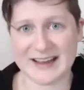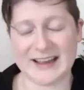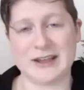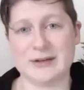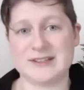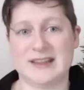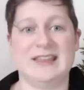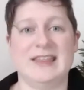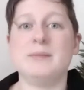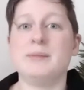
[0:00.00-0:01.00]
I use
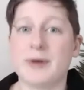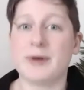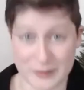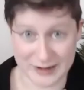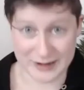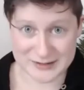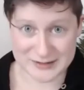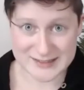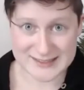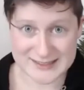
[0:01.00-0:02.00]
they, them
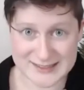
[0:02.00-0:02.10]
pronouns.